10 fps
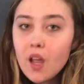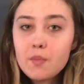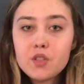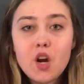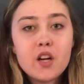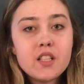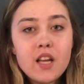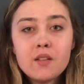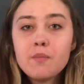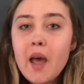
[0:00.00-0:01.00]
starting to
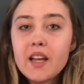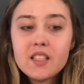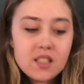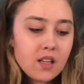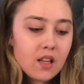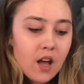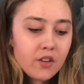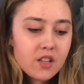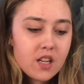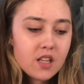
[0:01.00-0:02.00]
get back into
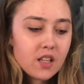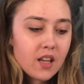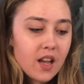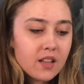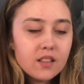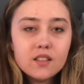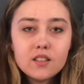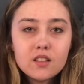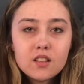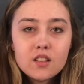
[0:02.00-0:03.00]
healthy eating again and
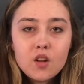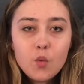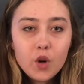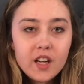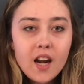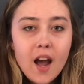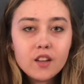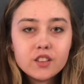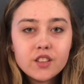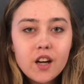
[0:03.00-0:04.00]
working
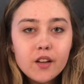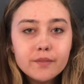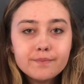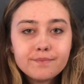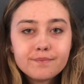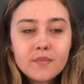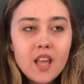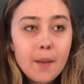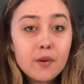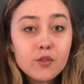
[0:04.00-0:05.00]
out. So
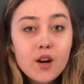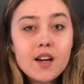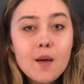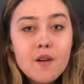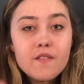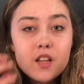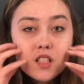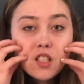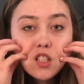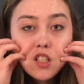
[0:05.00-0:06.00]
yeah, but for right now my
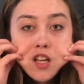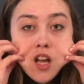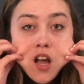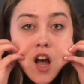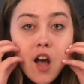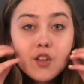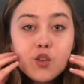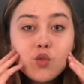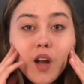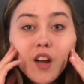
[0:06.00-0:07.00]
face is a
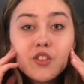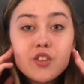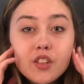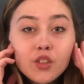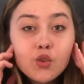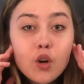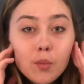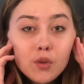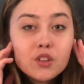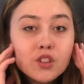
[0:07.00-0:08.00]
little rounder than
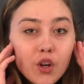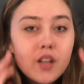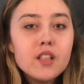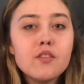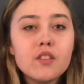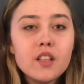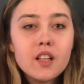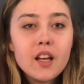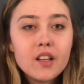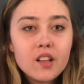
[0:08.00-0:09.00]
normal, so I definitely
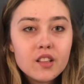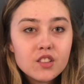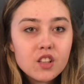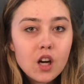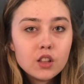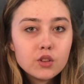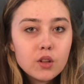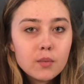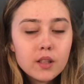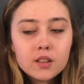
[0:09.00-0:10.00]
like to
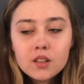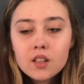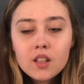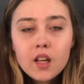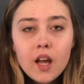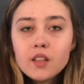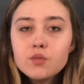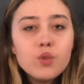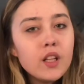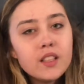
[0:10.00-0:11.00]
contour, but it
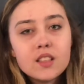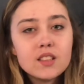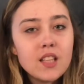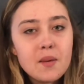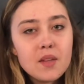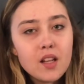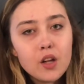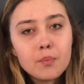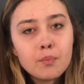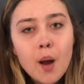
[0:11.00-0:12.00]
really doesn't take me that
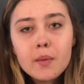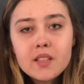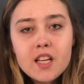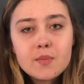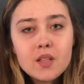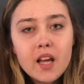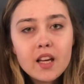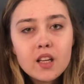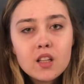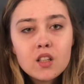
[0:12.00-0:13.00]
long. It probably takes me like